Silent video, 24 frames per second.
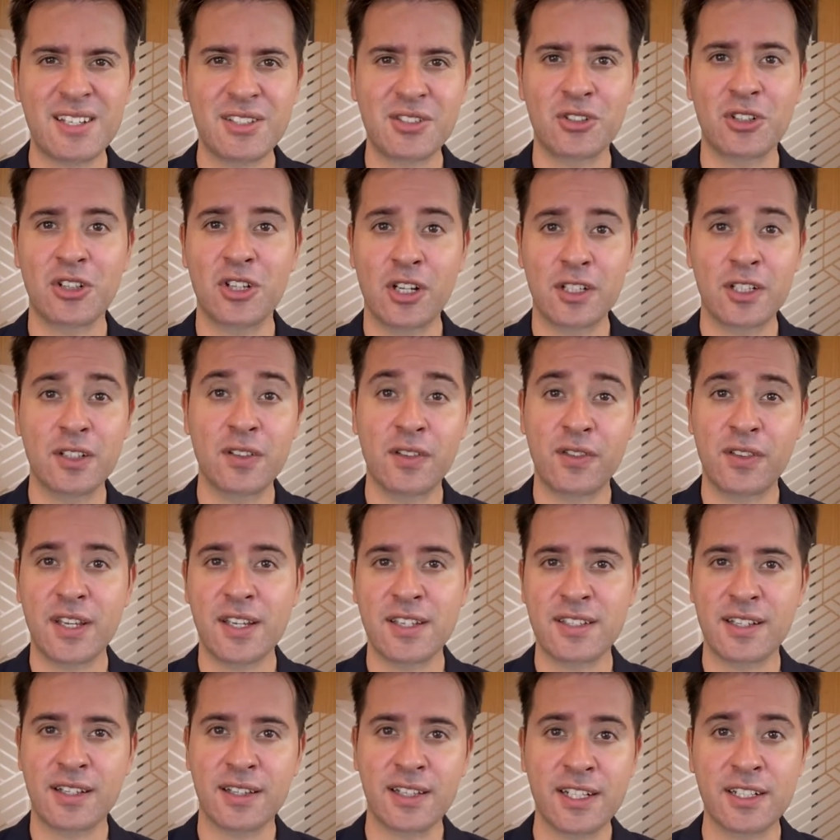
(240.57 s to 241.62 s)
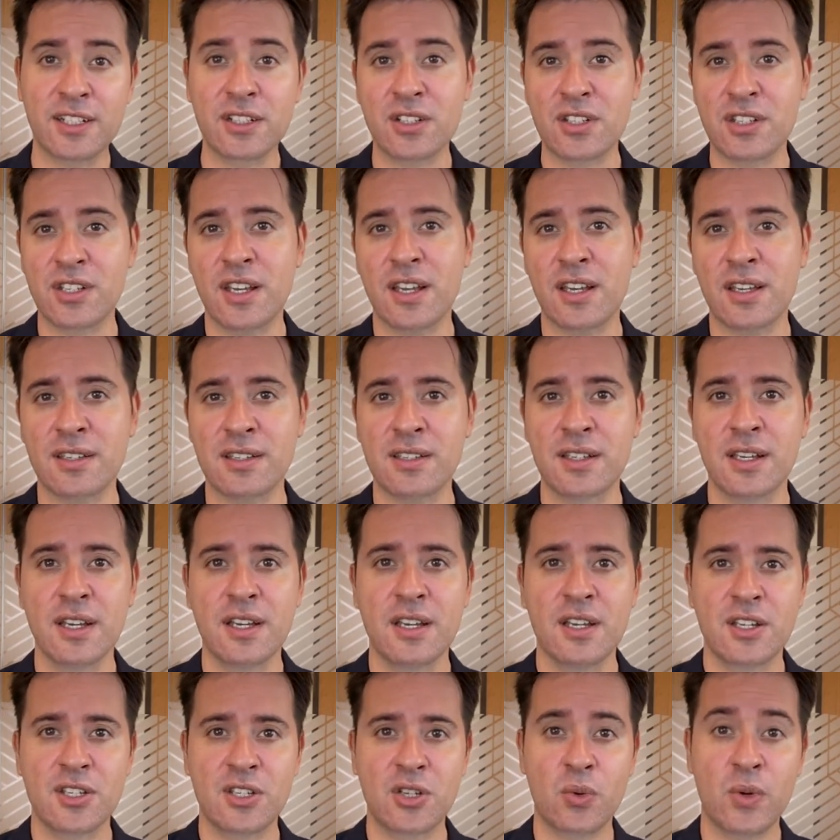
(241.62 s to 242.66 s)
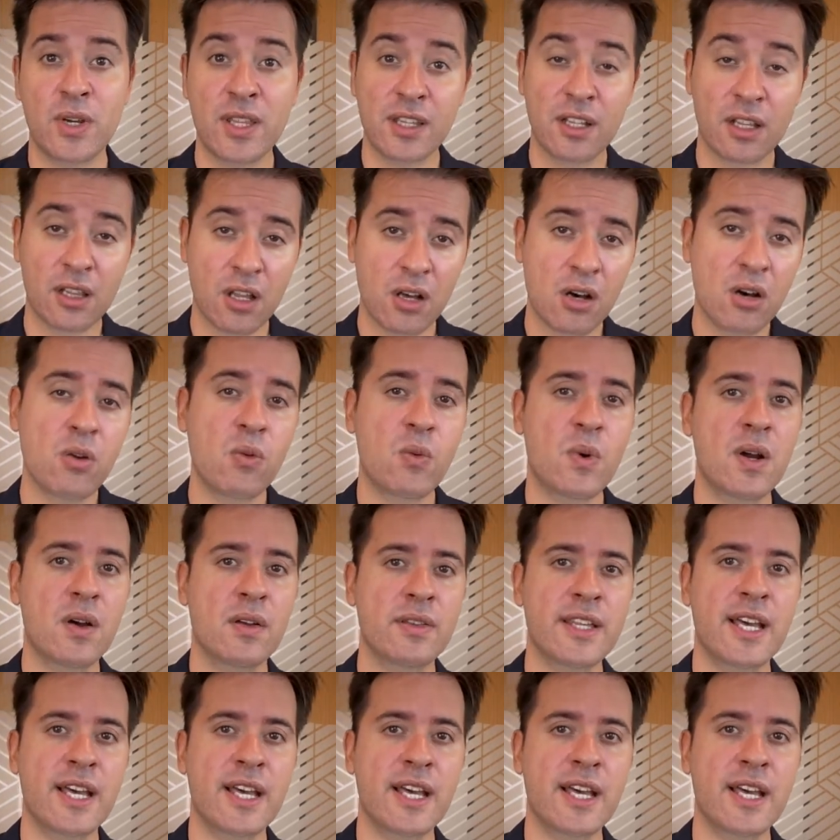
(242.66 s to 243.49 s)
to a lot of the things the leader says. So in the long run,